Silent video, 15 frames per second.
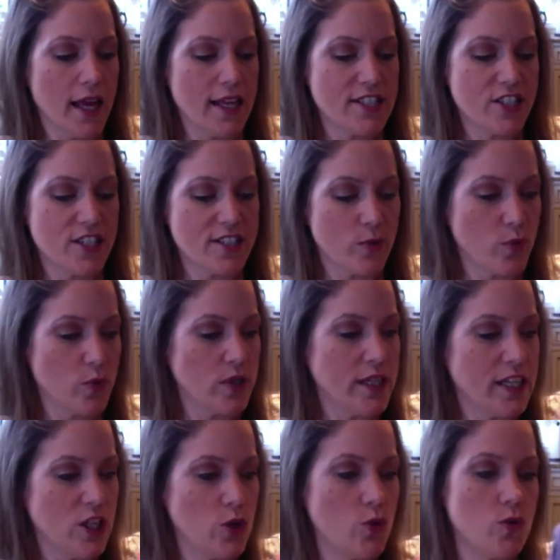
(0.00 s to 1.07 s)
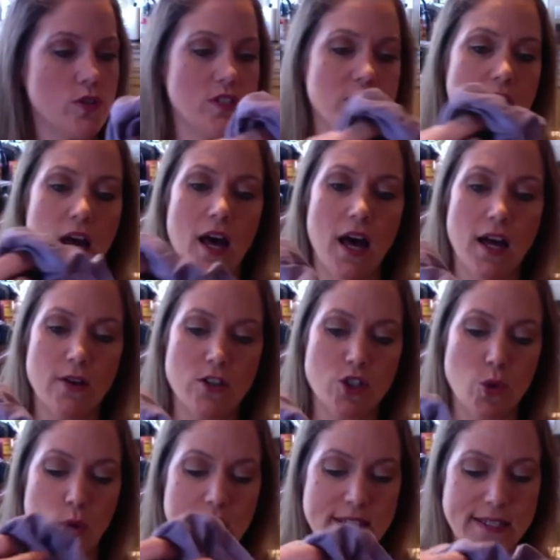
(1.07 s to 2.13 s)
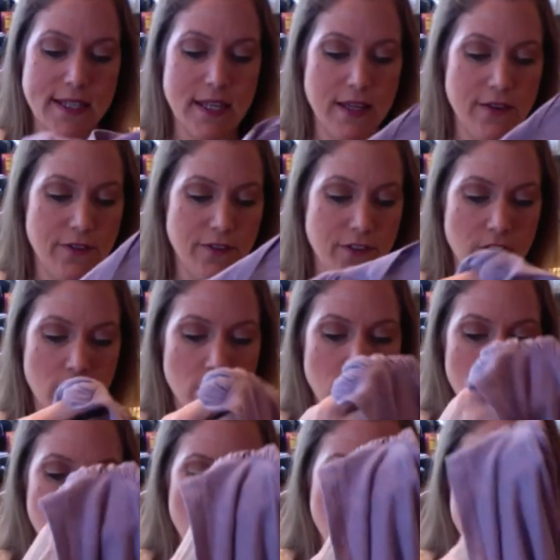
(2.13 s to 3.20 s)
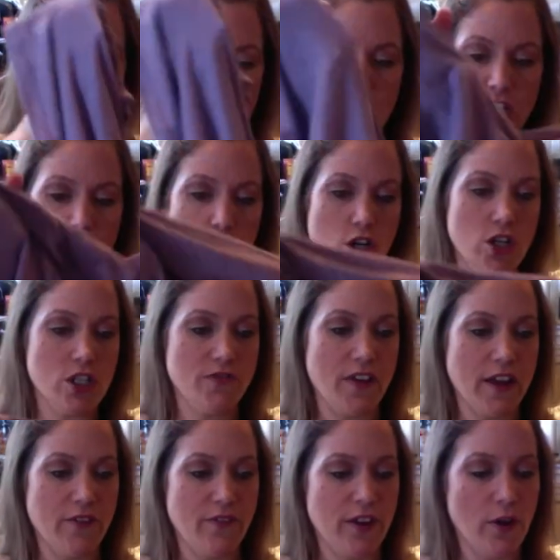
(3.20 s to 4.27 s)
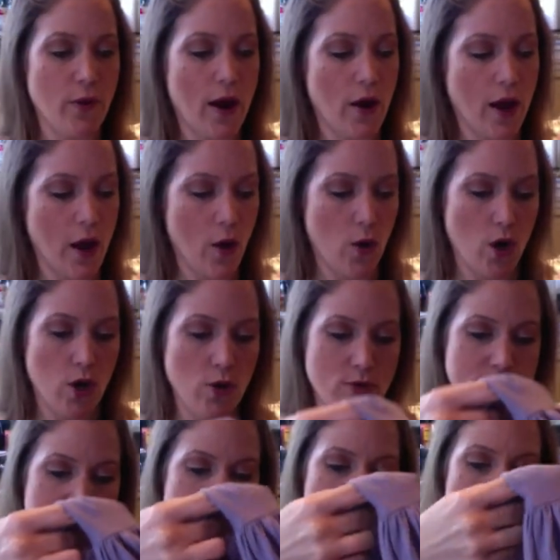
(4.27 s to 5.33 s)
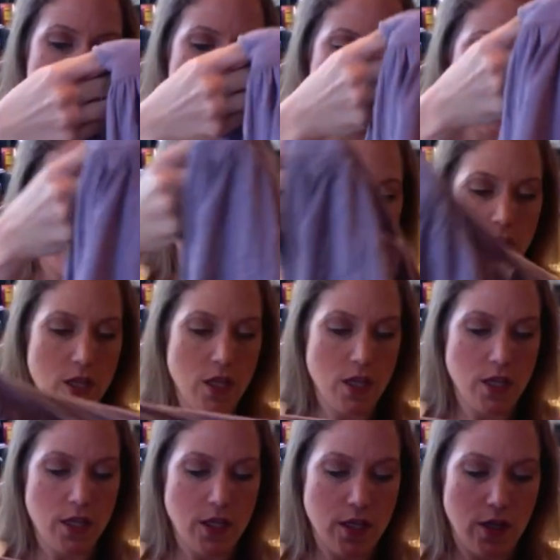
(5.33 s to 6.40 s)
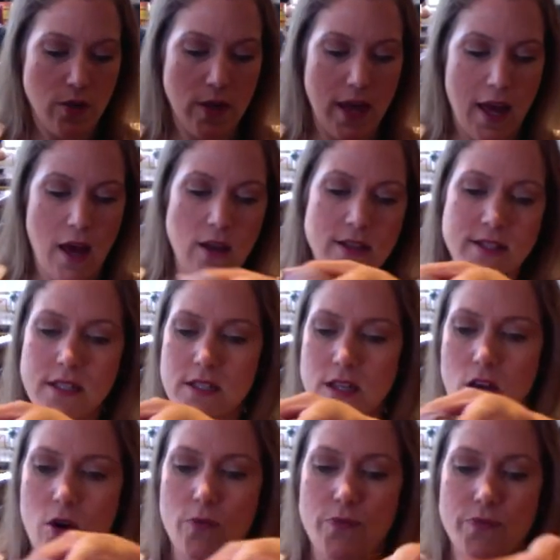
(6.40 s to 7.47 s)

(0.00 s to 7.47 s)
It's just a really cute uh, short sleeve t-shirt, if I can figure out how it goes now. Okay, how does this go?